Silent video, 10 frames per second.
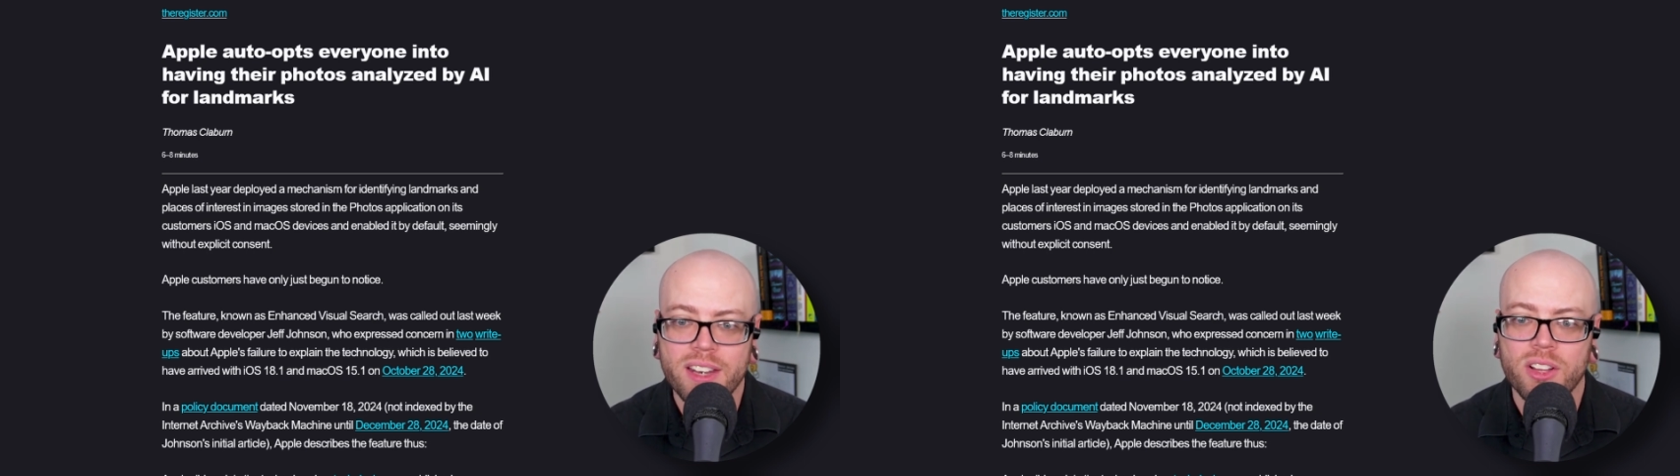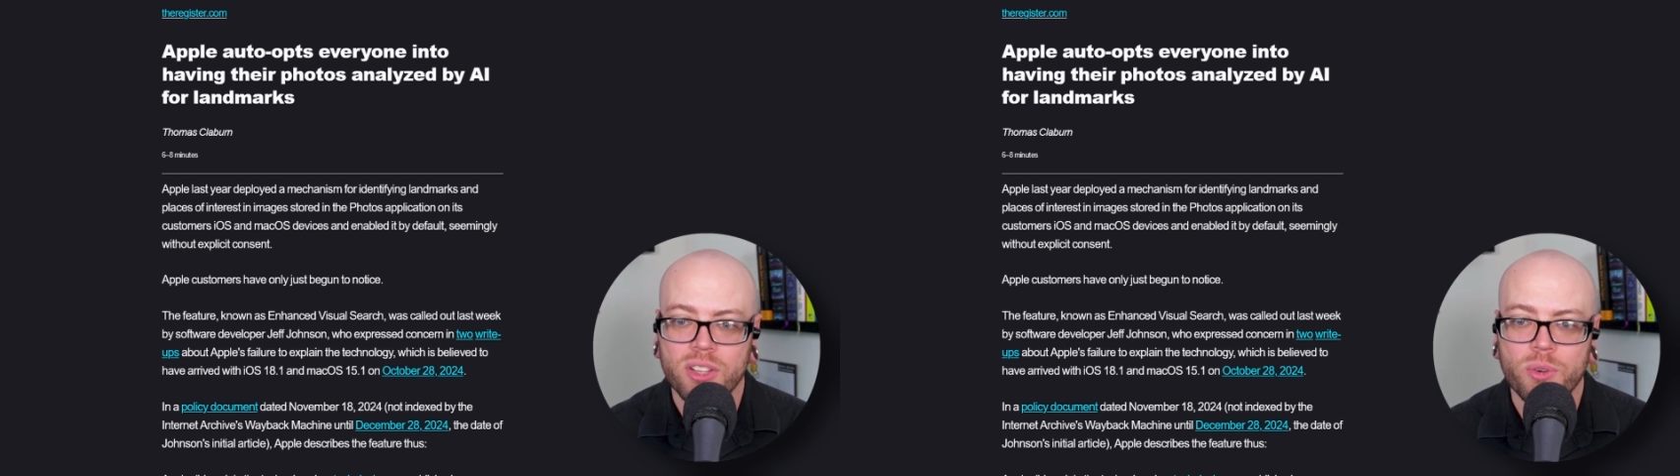
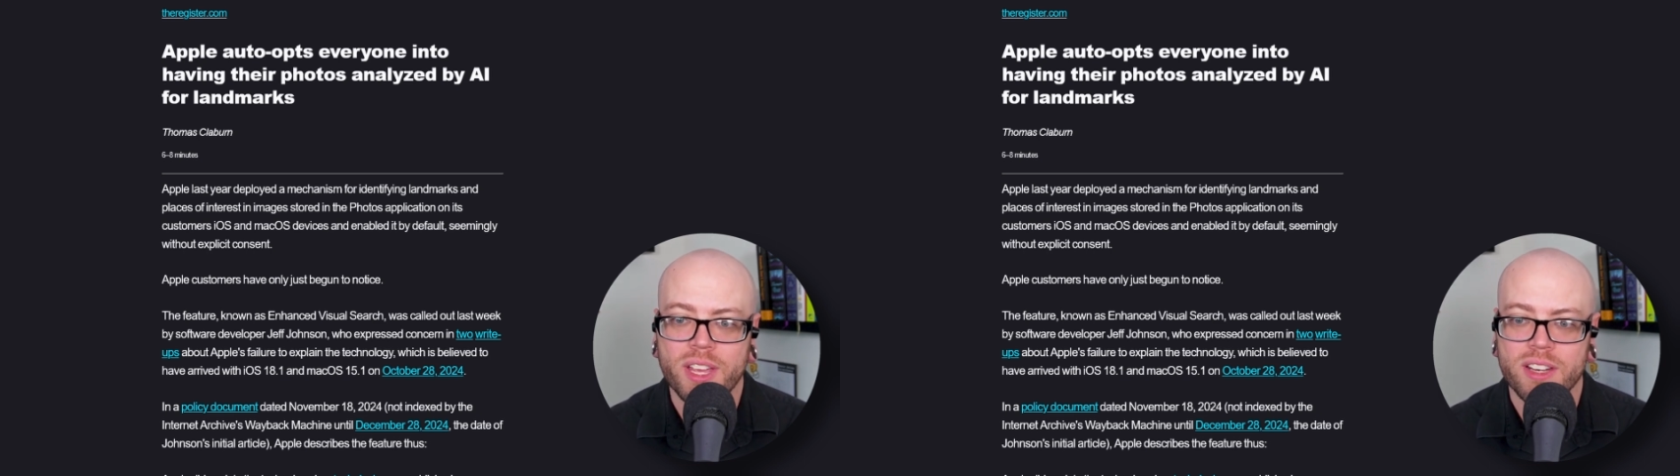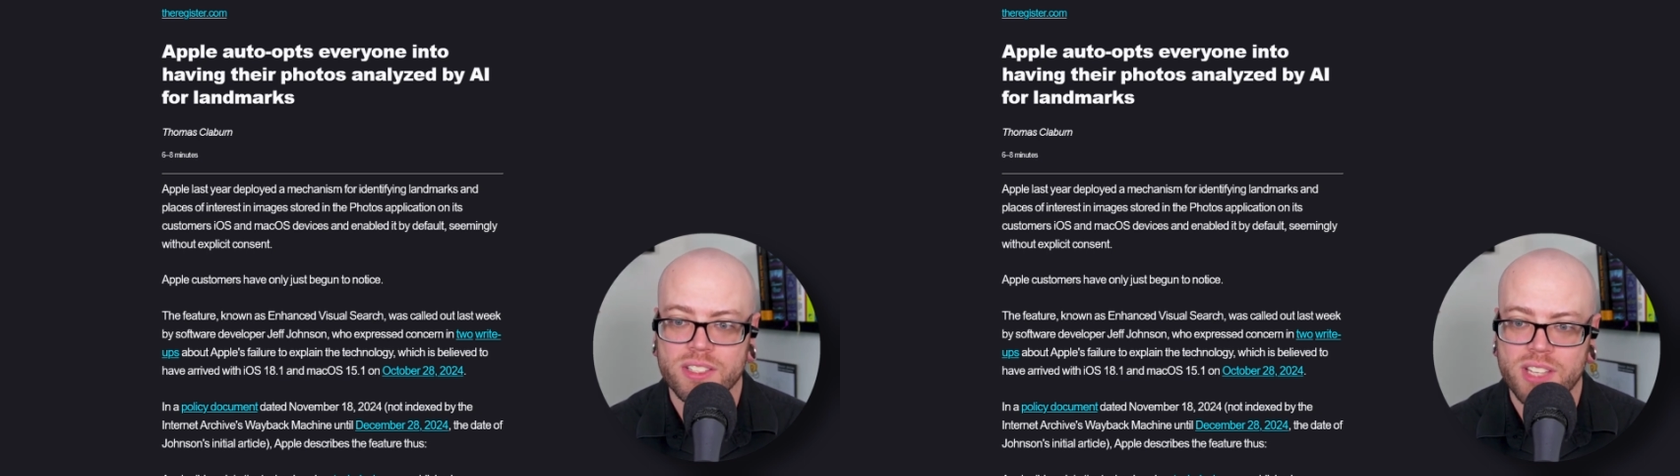it
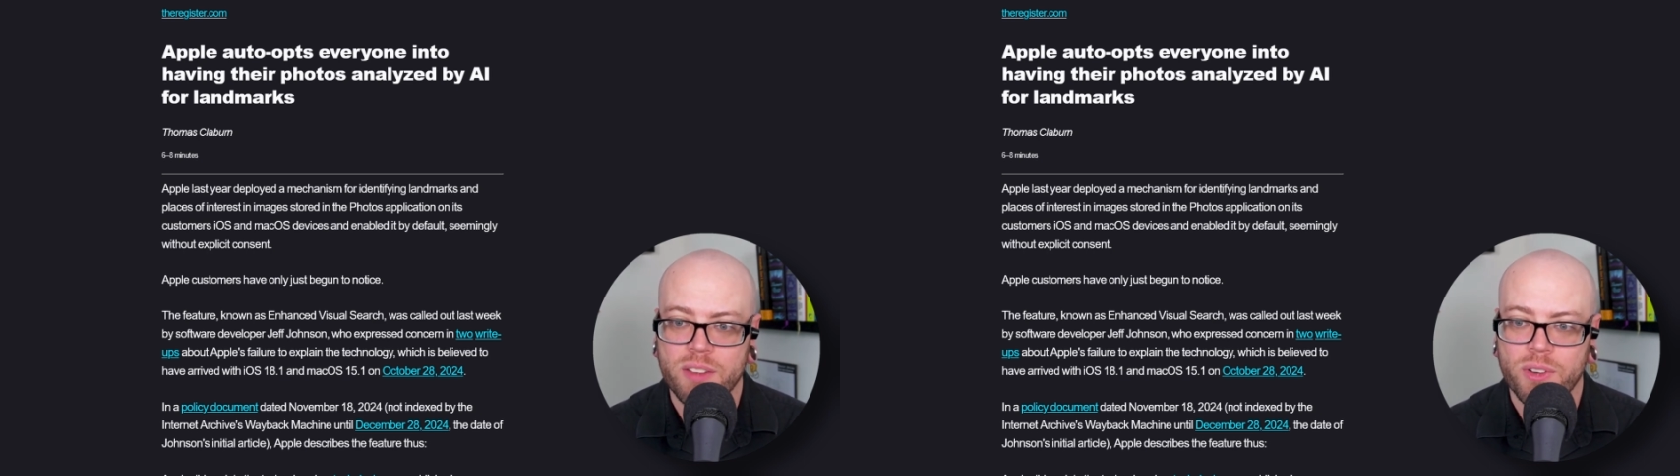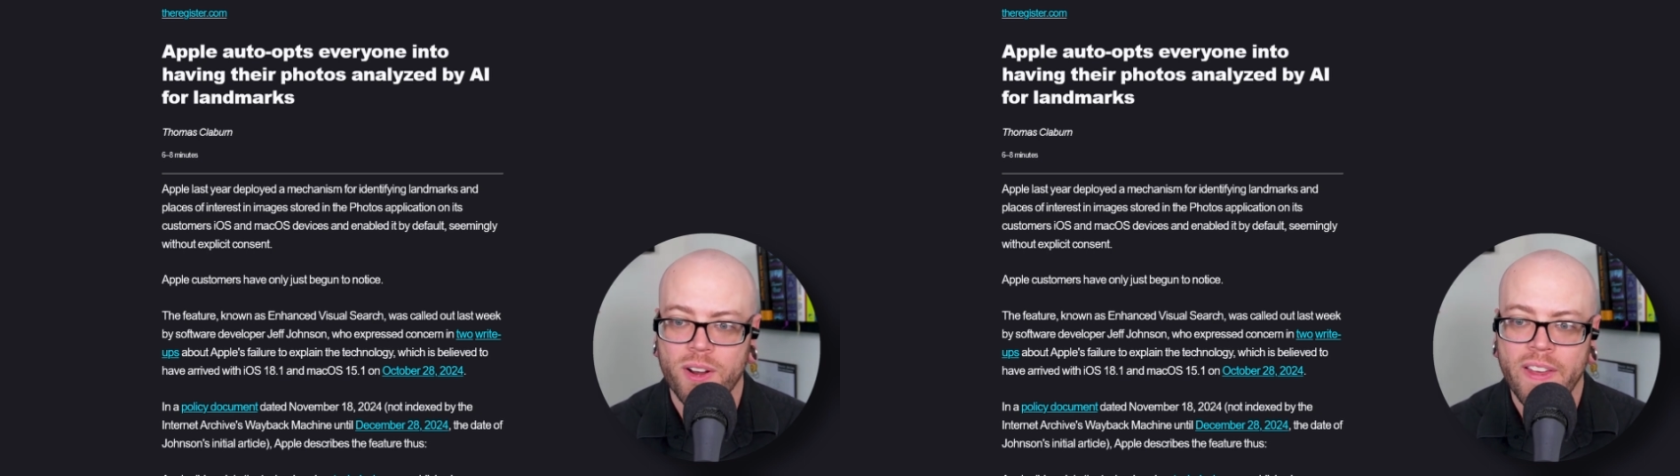alone can
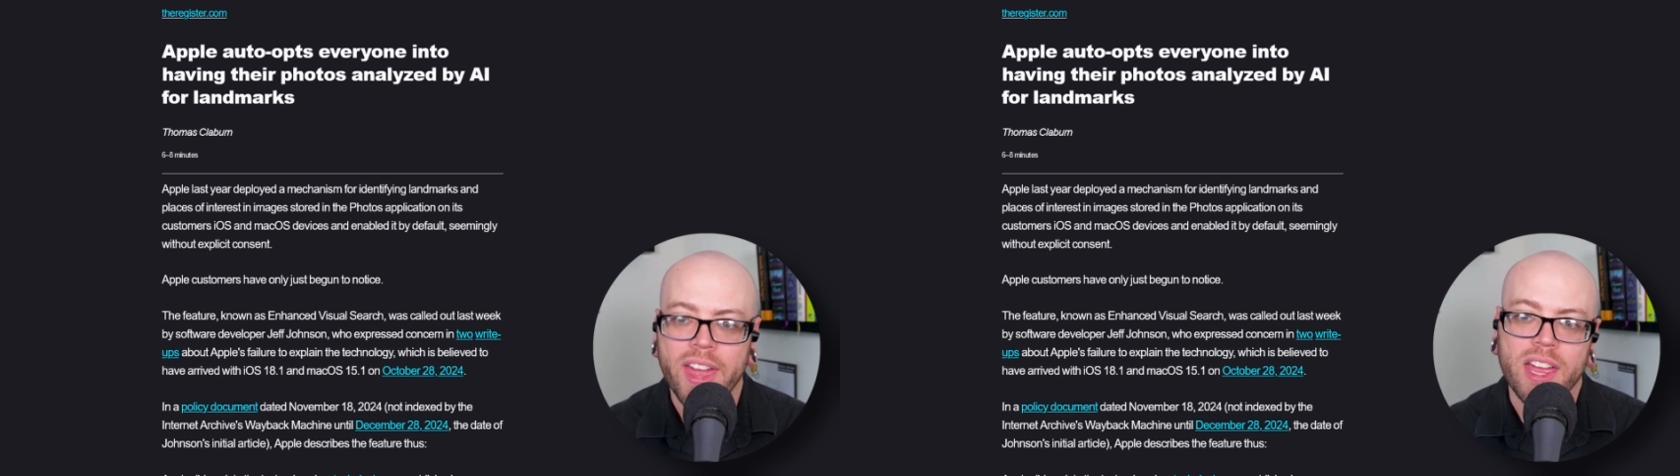decipher.